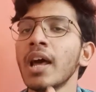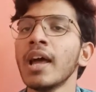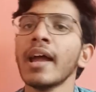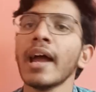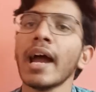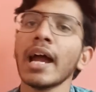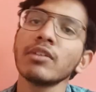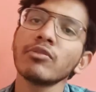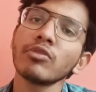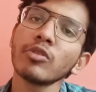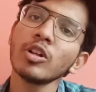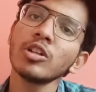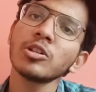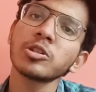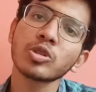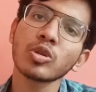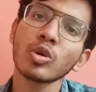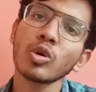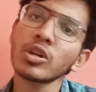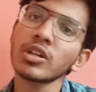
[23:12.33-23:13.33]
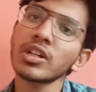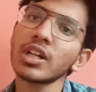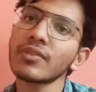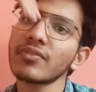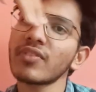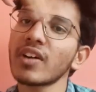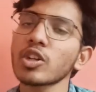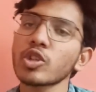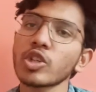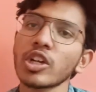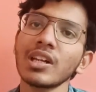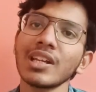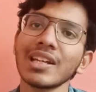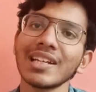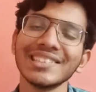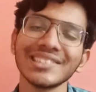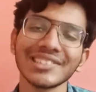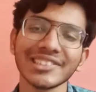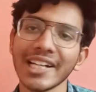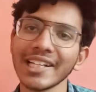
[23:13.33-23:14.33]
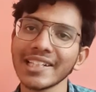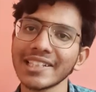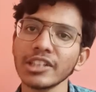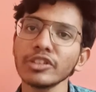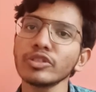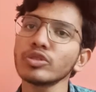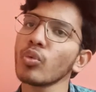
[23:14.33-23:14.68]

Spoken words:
and we will store that function inside this